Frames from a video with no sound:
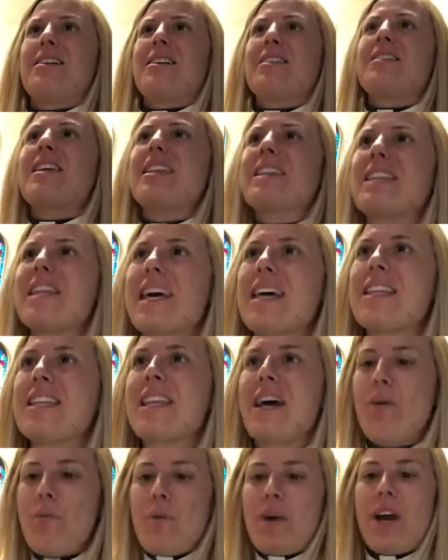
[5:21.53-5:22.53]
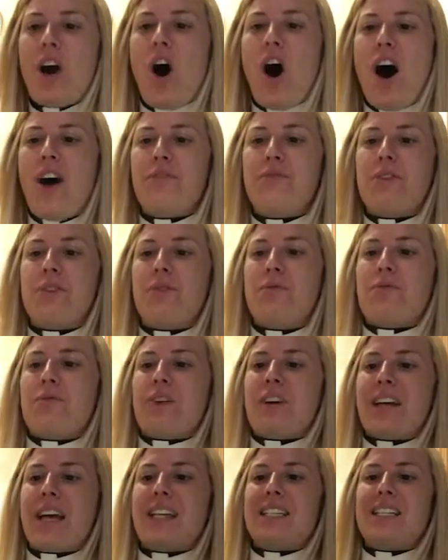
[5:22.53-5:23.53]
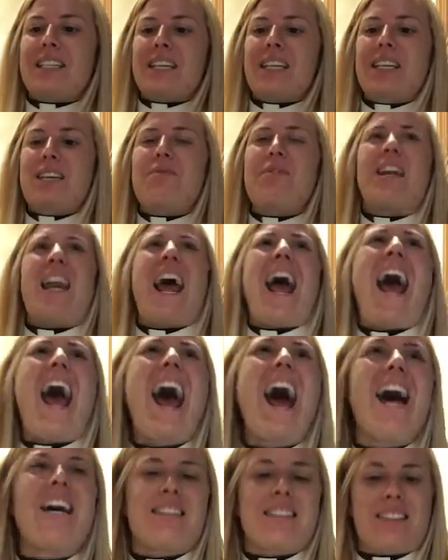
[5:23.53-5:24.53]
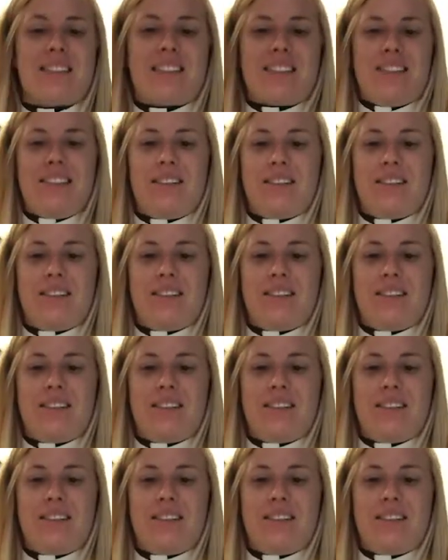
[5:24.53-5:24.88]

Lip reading: The thing that we often forget to even ask